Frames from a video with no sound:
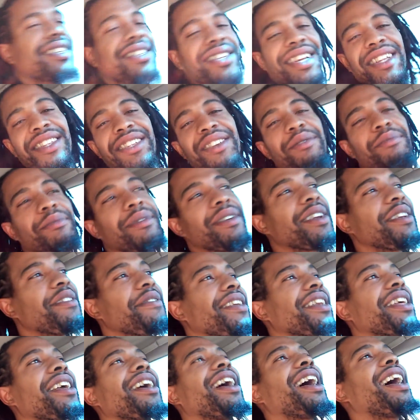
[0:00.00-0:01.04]
I, just had to do my
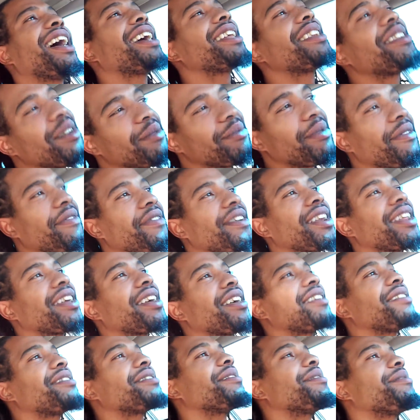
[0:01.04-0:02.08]
little video. I had to do my
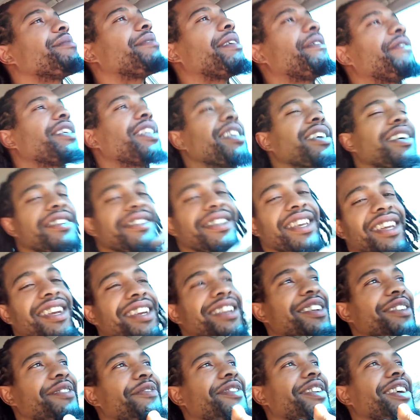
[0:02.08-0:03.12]
video. My video
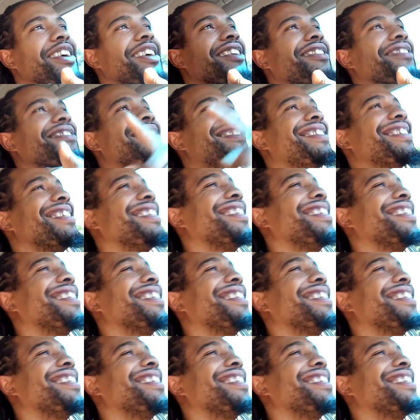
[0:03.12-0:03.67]
like little fuck you.